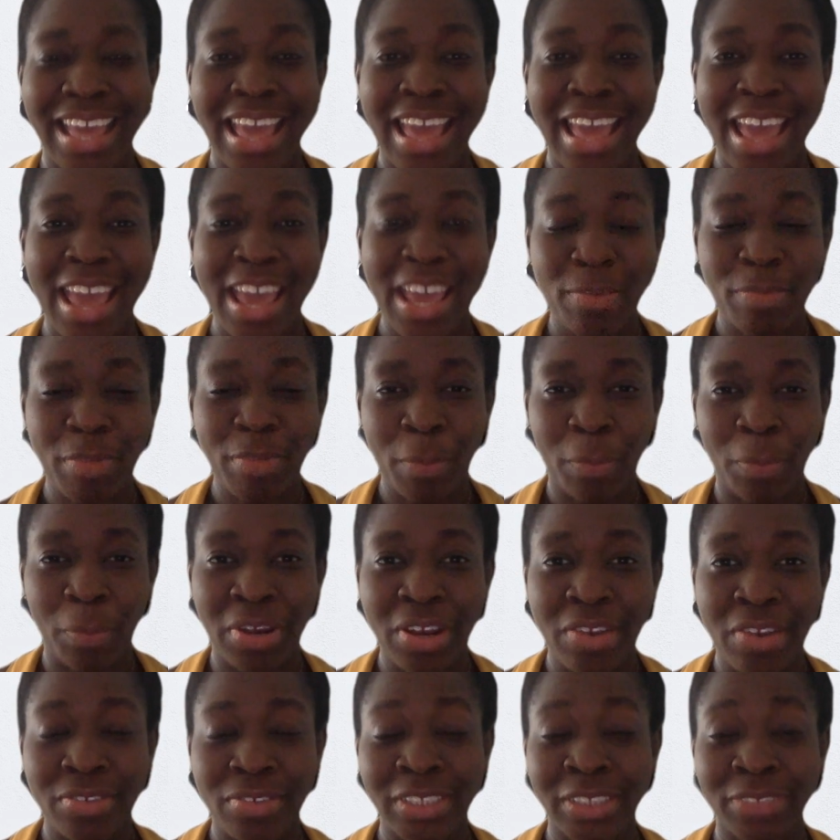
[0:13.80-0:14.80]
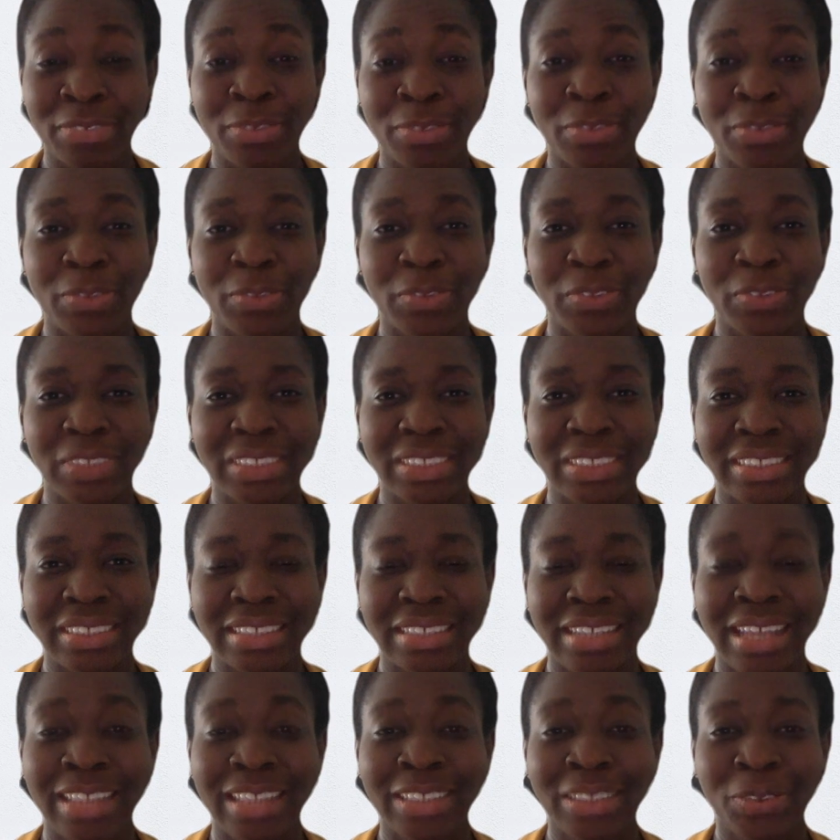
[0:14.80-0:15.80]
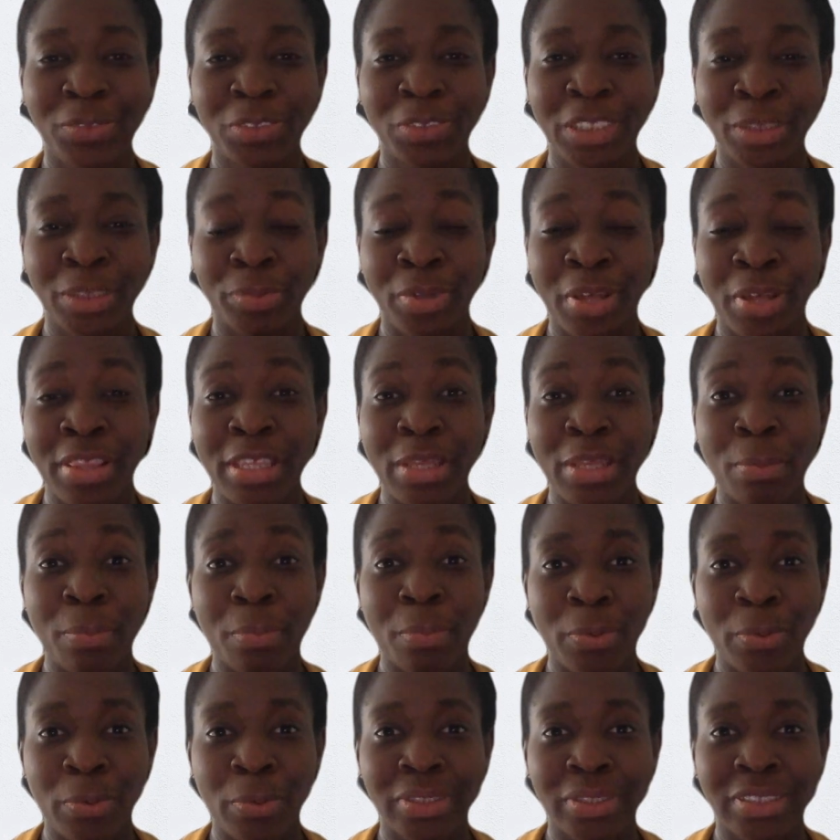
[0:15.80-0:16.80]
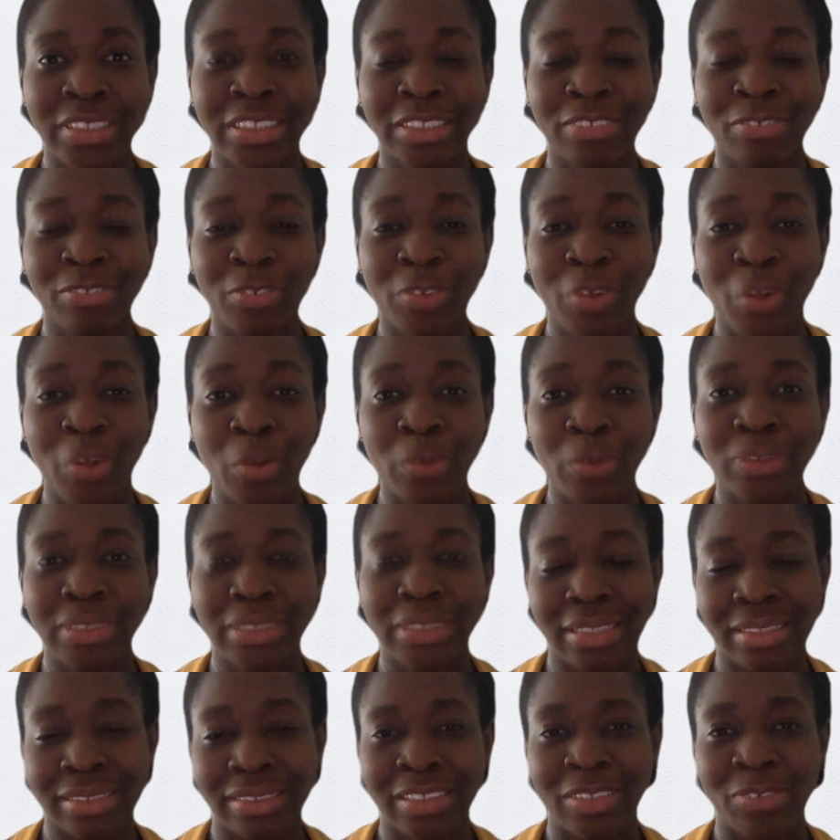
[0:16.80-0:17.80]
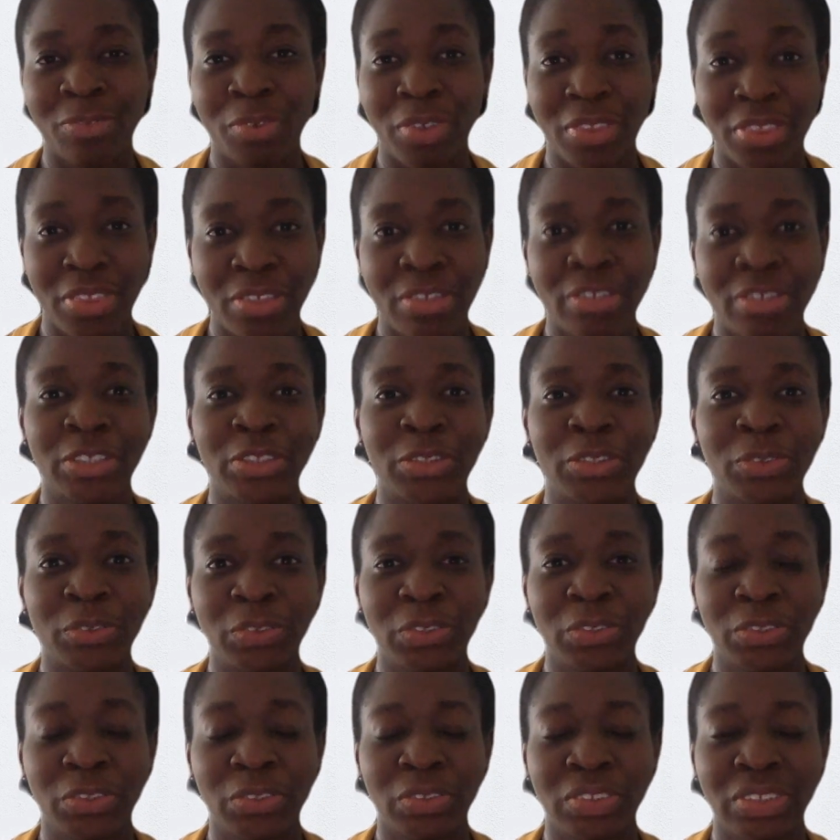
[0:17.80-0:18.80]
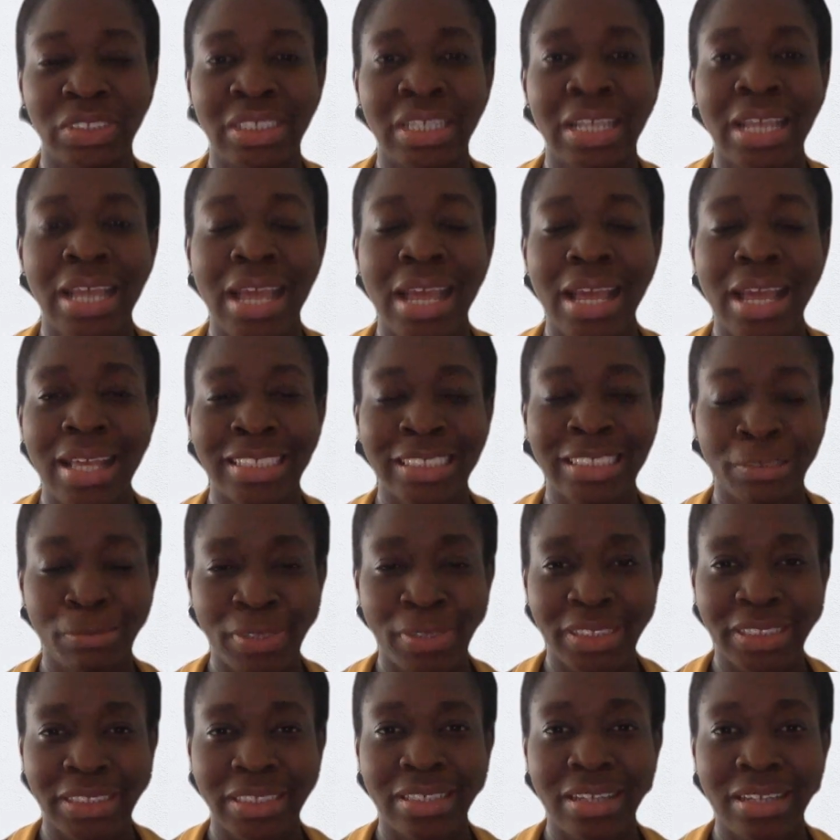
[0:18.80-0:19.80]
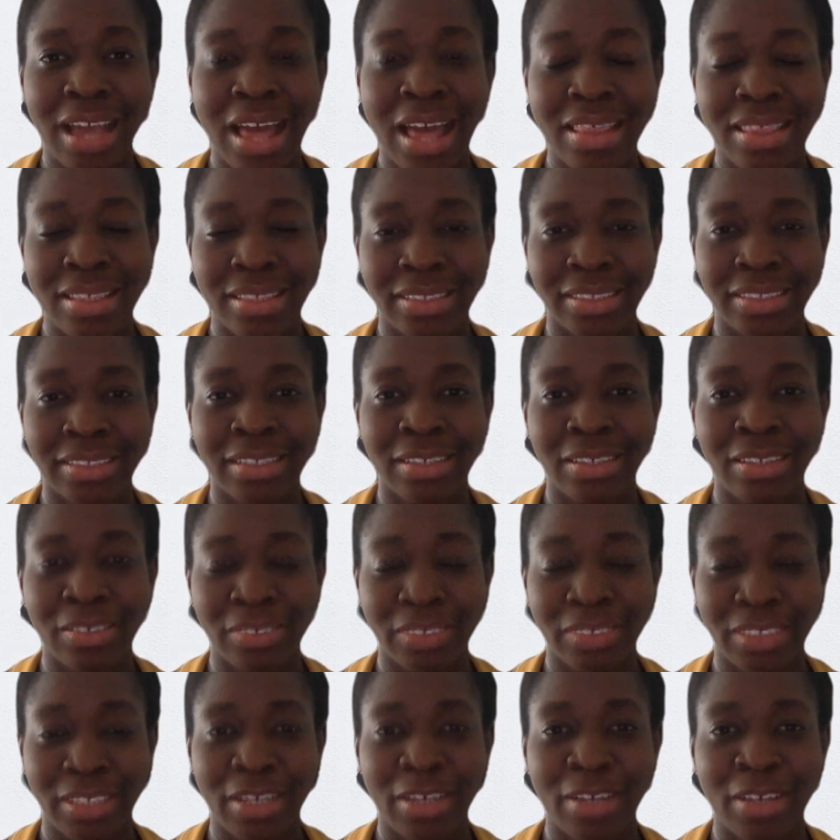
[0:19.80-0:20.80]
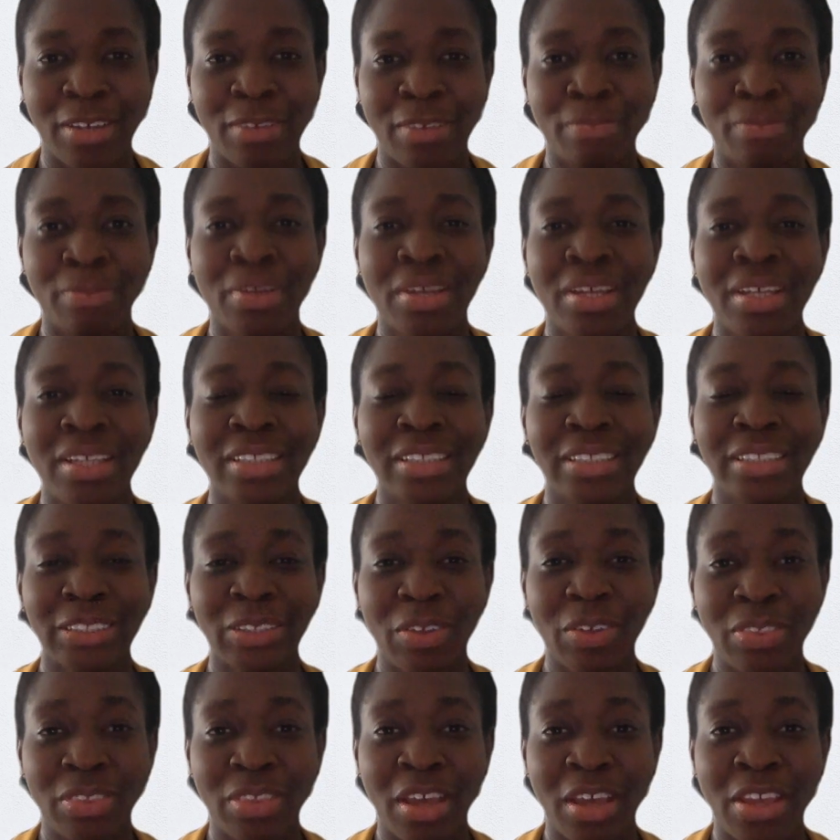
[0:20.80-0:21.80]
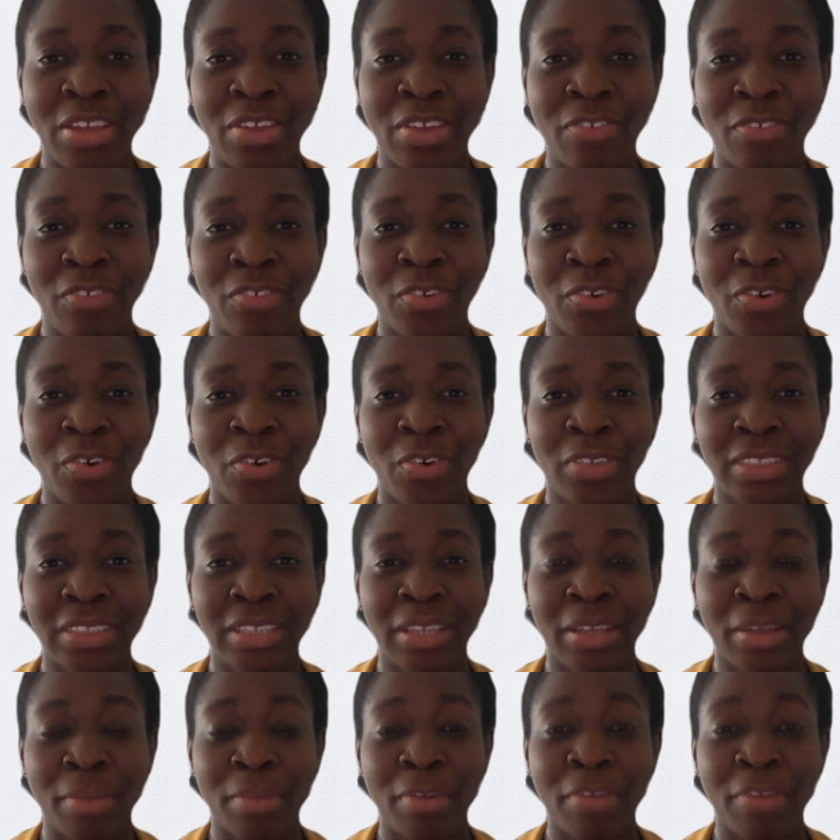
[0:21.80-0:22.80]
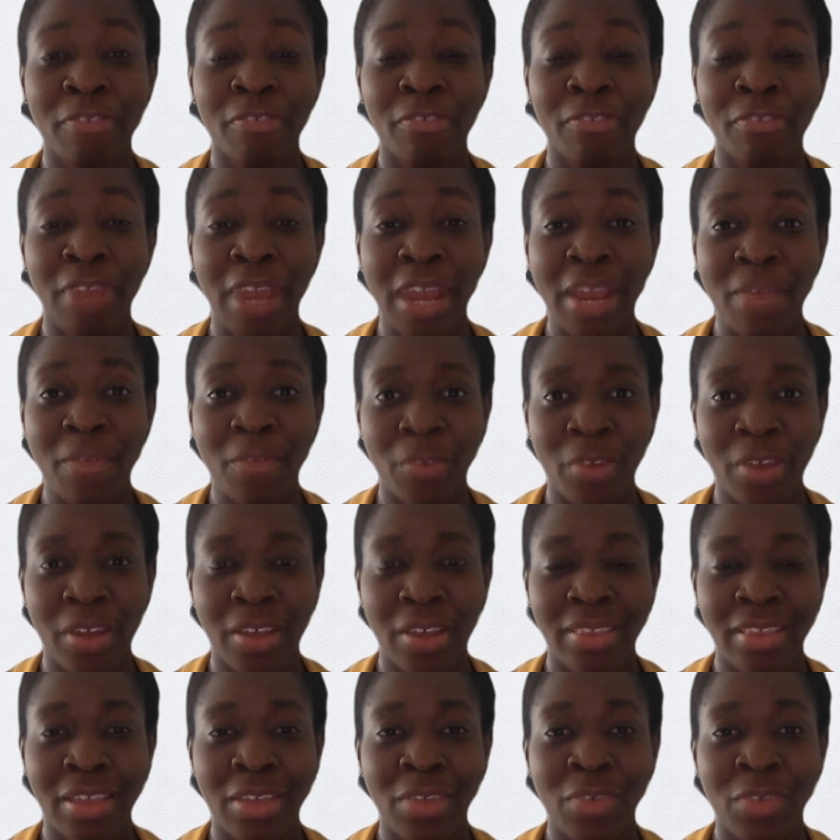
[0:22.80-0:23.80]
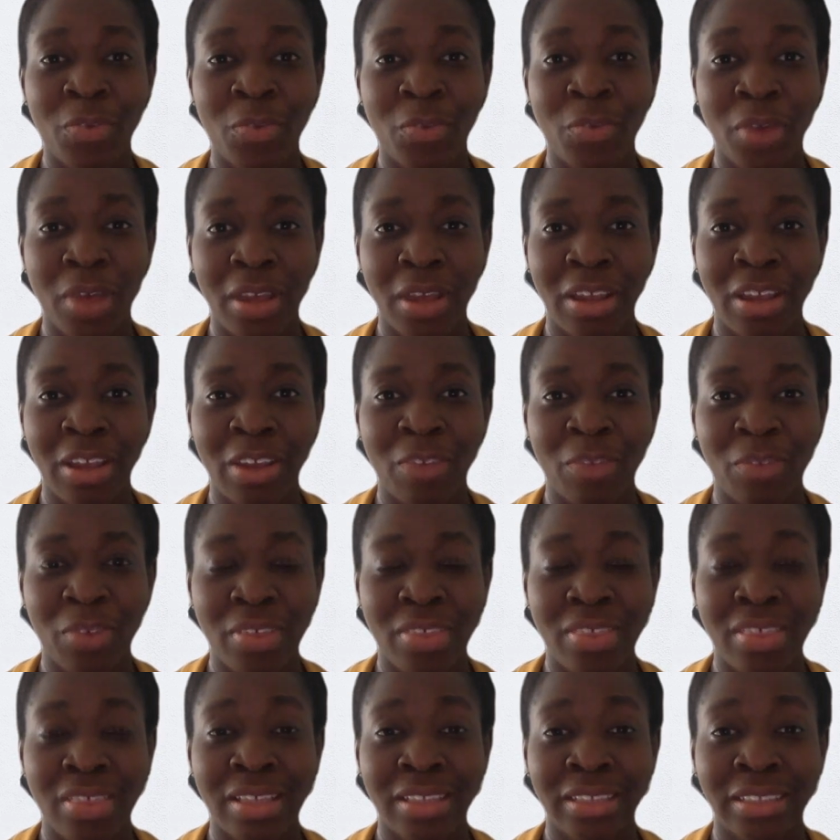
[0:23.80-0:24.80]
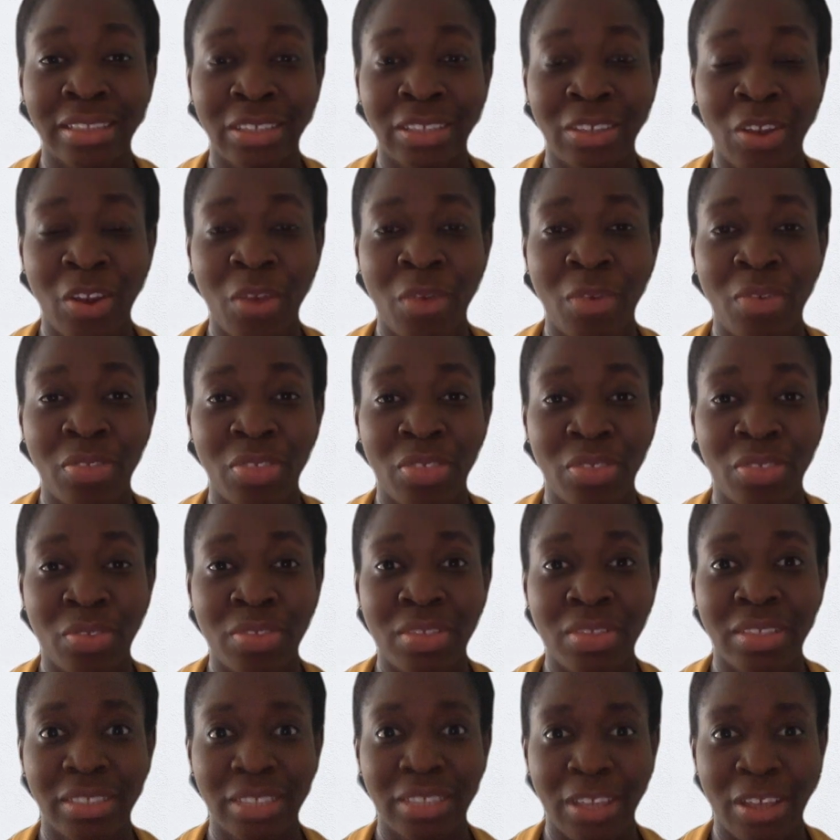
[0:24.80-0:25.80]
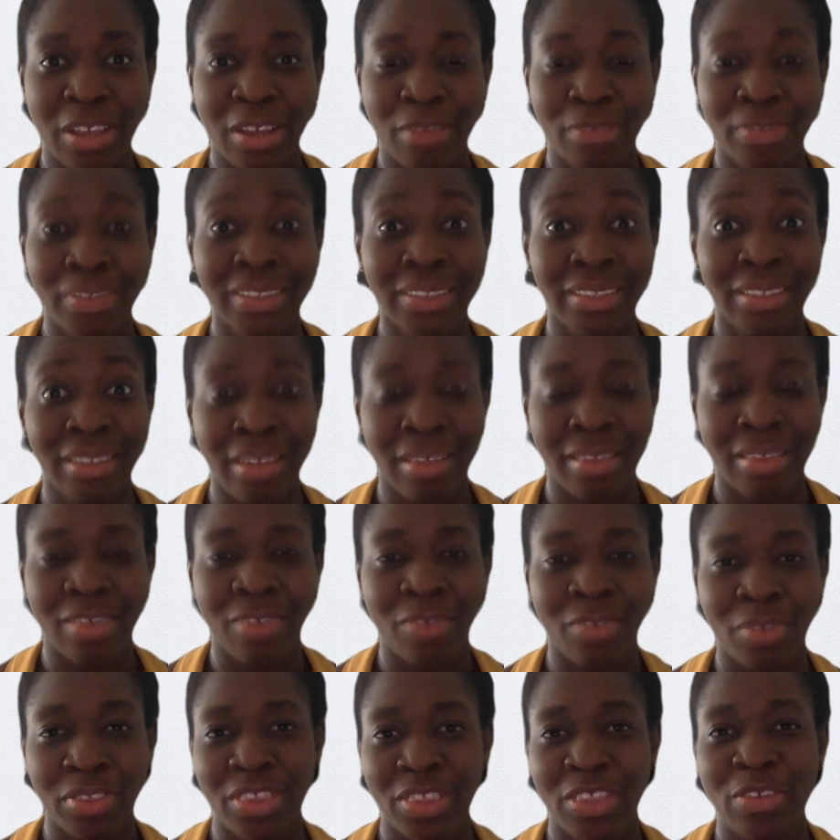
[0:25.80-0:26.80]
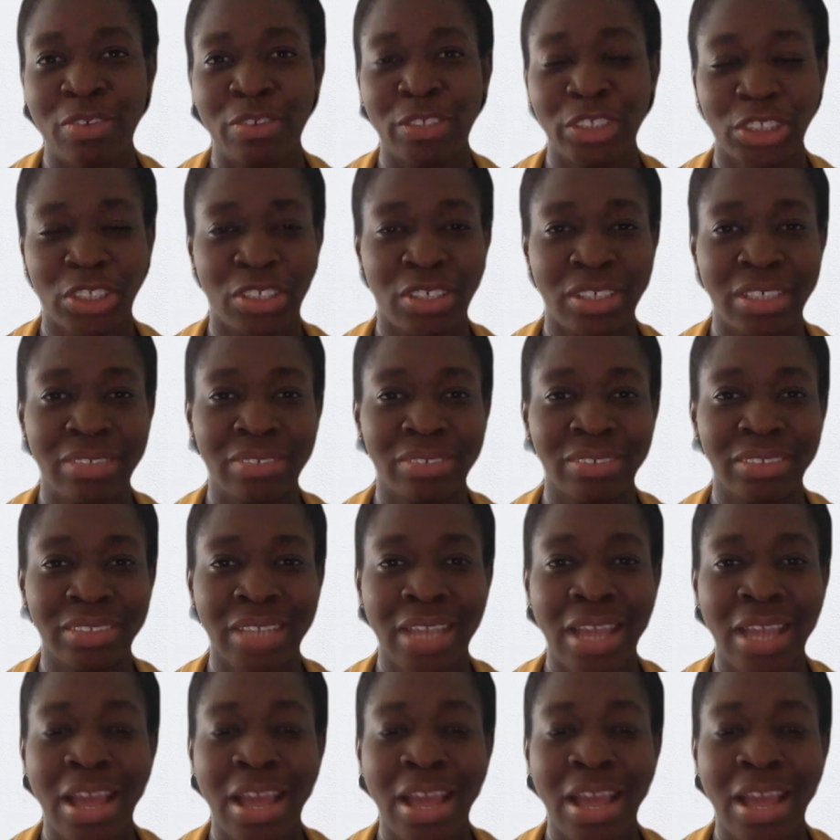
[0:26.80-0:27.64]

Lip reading: In my previous recording, I talked about the importance of goal setting with your children, especially at the start of term, so that you've got a framework that you're working with as you're going through the term together with your child.